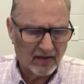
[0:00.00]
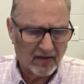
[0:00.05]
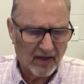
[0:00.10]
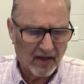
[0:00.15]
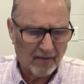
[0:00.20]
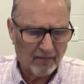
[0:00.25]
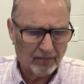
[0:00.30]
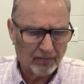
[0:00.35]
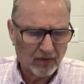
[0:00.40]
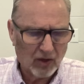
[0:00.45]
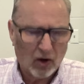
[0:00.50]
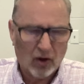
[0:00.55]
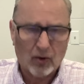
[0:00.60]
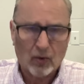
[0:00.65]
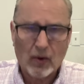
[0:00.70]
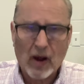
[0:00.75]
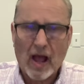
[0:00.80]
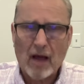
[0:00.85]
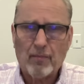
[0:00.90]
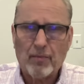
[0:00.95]
to them,
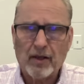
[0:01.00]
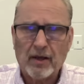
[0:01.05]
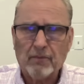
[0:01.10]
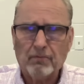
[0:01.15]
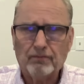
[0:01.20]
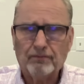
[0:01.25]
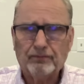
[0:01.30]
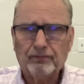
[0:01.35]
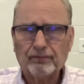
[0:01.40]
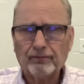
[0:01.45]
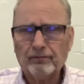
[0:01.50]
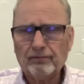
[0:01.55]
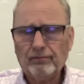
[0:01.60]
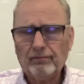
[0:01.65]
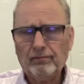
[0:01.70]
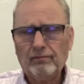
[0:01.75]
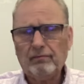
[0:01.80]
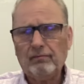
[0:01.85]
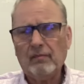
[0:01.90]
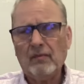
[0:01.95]
"Unwrap him
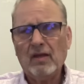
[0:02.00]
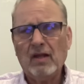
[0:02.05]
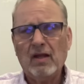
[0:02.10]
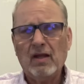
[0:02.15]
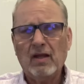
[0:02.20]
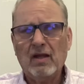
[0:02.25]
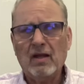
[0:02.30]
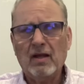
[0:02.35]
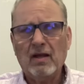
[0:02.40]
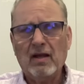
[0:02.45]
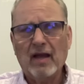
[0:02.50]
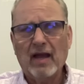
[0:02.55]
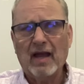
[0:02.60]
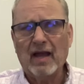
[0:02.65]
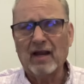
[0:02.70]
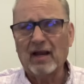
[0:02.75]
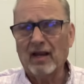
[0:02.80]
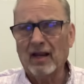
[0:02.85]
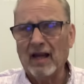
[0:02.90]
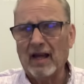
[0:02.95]

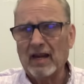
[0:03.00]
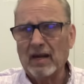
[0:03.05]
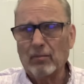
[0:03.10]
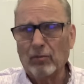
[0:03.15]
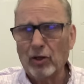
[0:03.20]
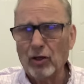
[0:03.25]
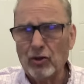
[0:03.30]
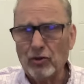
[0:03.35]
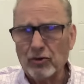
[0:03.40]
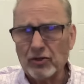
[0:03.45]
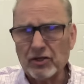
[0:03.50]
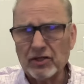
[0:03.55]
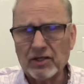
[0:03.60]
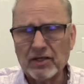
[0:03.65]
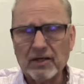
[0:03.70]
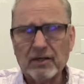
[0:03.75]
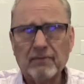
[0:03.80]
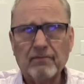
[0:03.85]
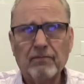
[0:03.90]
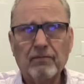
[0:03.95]
and let him
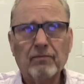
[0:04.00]
loose.